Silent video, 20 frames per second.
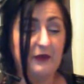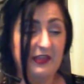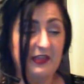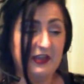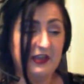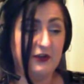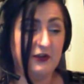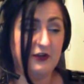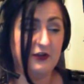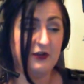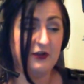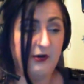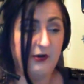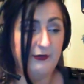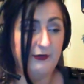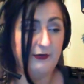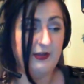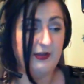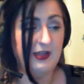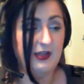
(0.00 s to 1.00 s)
That's a really
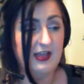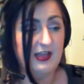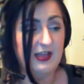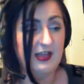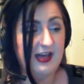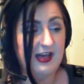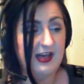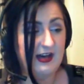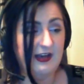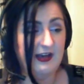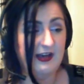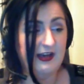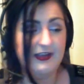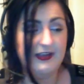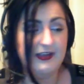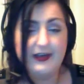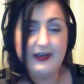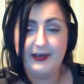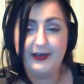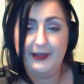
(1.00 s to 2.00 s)
good quote.
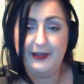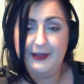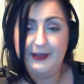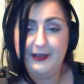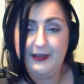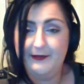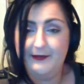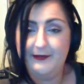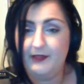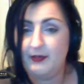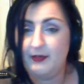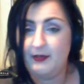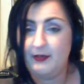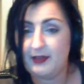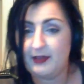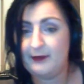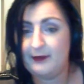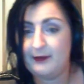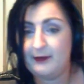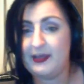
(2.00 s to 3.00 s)
I'm
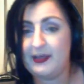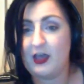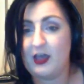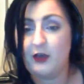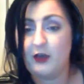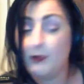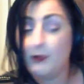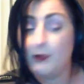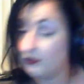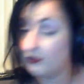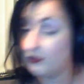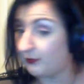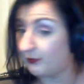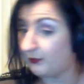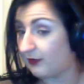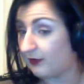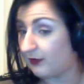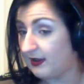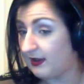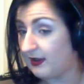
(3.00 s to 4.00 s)
gonna make a
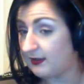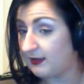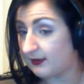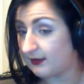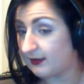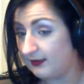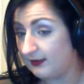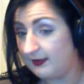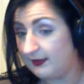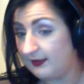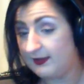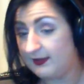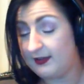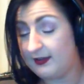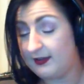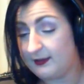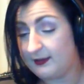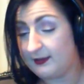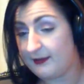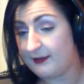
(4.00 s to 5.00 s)
commercial break.
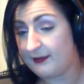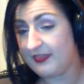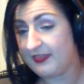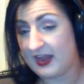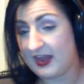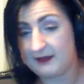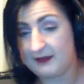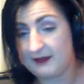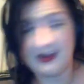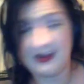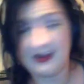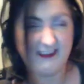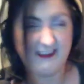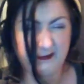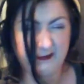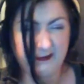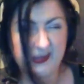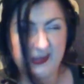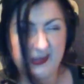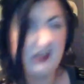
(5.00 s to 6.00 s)
And by that I
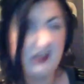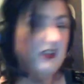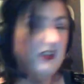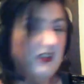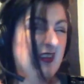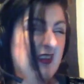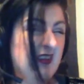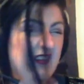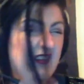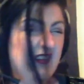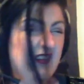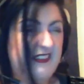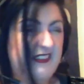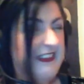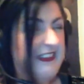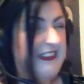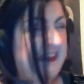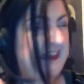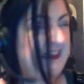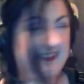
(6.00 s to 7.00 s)
mean I have to pee.
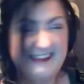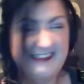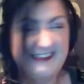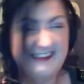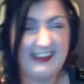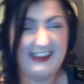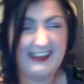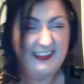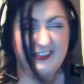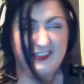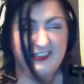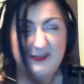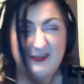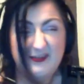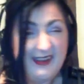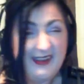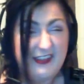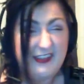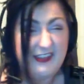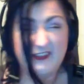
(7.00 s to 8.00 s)
So you're gonna take
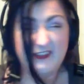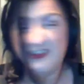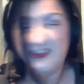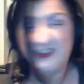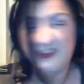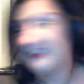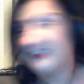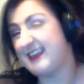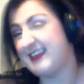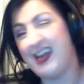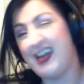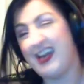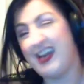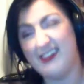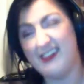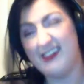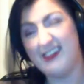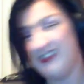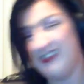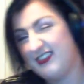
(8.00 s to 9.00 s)
like 2 minutes of like
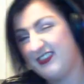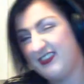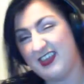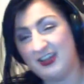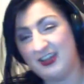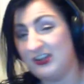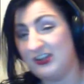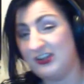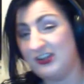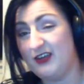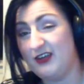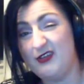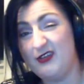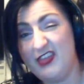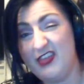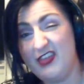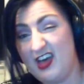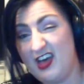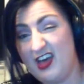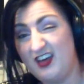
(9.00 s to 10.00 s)
silence. Can you
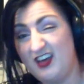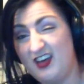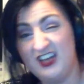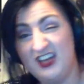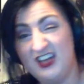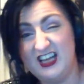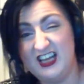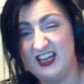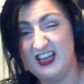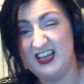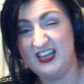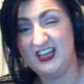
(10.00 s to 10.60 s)
deal with that?